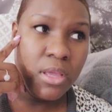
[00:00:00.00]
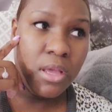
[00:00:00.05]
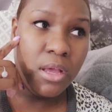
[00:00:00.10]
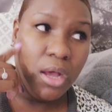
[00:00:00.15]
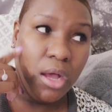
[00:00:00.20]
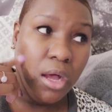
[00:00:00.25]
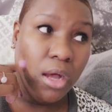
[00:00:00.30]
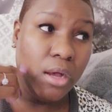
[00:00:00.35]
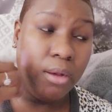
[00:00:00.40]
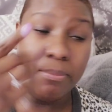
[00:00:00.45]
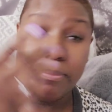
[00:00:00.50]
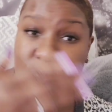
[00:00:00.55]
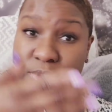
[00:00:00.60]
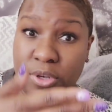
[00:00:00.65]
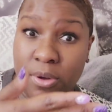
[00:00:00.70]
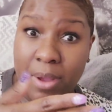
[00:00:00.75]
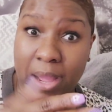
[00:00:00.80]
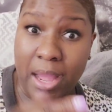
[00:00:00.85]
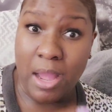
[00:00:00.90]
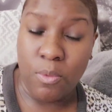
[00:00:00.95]

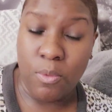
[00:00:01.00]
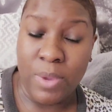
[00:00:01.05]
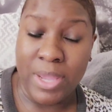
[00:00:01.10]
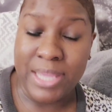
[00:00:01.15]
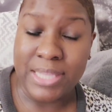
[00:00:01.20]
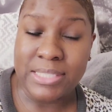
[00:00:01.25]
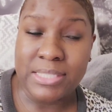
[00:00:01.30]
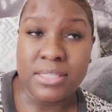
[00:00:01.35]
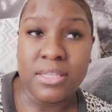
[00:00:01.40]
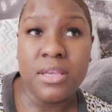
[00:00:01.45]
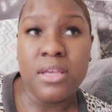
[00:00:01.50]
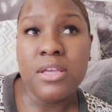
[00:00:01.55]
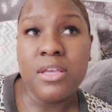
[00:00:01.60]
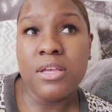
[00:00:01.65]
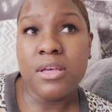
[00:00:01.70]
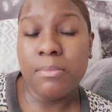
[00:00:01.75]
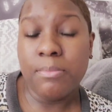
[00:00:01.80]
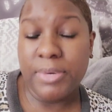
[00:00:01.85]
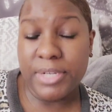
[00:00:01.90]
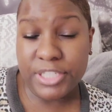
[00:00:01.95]
out west.
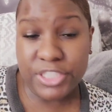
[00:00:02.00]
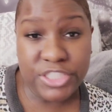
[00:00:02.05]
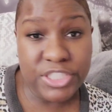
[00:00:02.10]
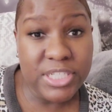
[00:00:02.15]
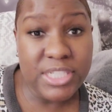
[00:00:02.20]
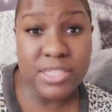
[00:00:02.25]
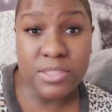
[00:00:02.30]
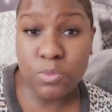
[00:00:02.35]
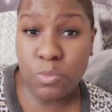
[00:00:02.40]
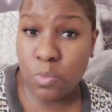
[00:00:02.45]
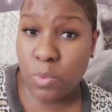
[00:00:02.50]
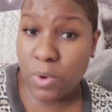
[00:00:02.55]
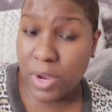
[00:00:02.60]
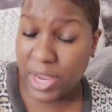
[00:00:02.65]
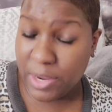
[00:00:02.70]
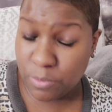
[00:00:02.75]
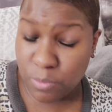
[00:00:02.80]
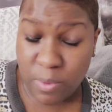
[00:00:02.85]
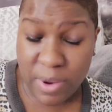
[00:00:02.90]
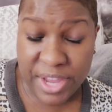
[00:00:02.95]
But she's
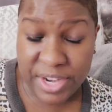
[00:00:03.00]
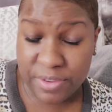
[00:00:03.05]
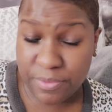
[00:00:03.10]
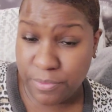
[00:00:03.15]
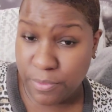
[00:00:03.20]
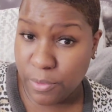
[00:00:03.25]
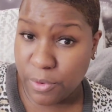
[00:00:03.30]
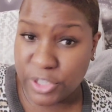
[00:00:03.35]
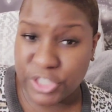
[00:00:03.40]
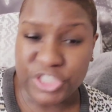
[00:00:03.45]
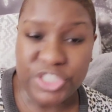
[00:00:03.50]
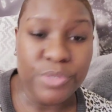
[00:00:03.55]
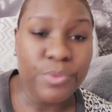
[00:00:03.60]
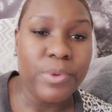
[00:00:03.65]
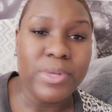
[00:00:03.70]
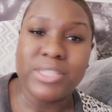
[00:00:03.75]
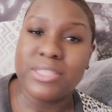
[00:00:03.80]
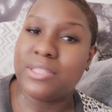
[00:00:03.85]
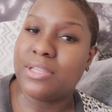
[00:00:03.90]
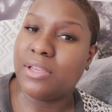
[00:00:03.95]
ready for it. She
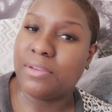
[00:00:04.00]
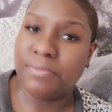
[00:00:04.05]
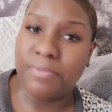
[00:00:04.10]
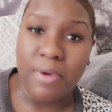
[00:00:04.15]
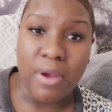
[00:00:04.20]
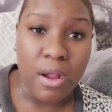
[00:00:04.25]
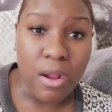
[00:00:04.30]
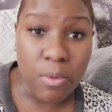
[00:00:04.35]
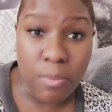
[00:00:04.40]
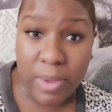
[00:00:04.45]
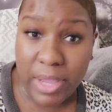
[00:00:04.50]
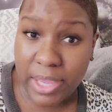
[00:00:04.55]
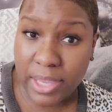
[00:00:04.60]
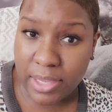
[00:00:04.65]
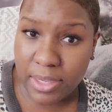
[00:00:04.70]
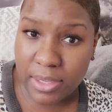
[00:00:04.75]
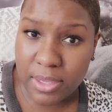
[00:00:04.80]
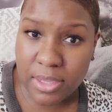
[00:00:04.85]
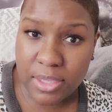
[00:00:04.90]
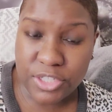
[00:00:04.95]
wants to get far
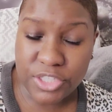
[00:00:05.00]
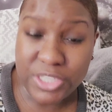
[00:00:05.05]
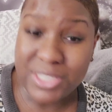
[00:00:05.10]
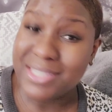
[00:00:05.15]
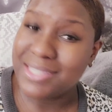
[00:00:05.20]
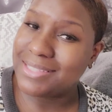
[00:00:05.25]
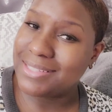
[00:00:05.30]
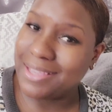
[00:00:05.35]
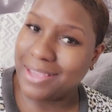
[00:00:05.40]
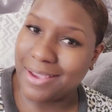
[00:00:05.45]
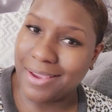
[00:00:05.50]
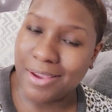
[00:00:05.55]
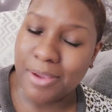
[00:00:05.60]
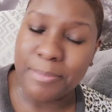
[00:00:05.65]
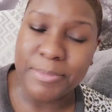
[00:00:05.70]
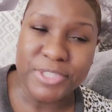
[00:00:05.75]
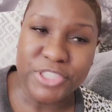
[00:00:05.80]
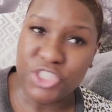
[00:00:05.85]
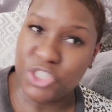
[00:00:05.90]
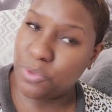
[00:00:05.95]
away. She's scared,
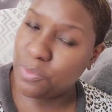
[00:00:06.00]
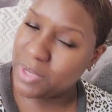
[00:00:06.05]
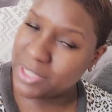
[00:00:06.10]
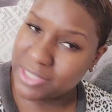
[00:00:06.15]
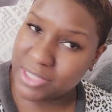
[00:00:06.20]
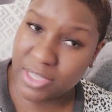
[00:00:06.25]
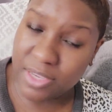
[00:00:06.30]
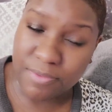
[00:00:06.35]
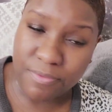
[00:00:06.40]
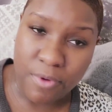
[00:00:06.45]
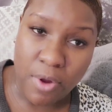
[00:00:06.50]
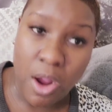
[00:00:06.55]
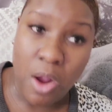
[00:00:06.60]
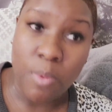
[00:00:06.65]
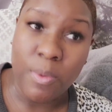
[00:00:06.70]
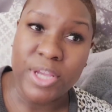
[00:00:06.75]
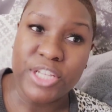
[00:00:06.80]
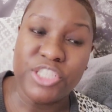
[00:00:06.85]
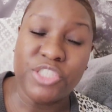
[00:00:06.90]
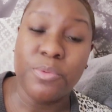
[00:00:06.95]
but she wants to get far
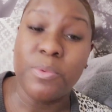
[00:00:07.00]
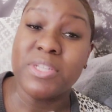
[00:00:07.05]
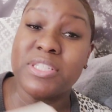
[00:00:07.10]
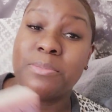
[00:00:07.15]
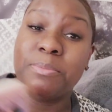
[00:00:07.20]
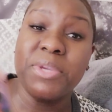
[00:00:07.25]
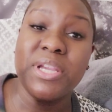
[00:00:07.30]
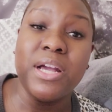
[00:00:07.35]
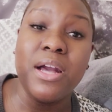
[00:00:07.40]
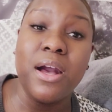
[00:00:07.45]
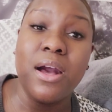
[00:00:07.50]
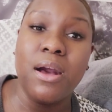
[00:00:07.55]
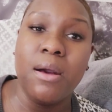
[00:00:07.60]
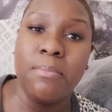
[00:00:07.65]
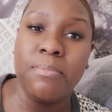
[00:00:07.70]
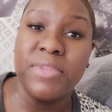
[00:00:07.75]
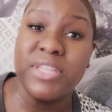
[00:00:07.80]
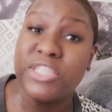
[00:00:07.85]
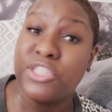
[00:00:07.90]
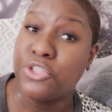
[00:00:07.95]
away. She wants to
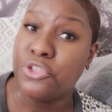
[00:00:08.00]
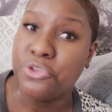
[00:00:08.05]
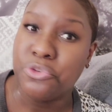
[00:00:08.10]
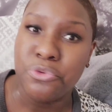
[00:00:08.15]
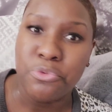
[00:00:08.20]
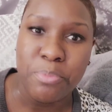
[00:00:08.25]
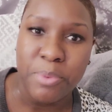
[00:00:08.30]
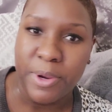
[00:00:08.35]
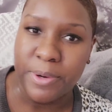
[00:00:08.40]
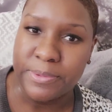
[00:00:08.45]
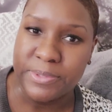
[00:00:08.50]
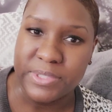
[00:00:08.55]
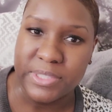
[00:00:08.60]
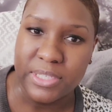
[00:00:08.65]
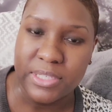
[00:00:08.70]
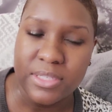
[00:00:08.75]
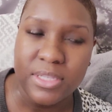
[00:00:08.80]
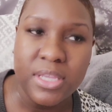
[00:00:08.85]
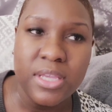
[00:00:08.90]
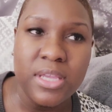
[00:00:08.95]
become this new person.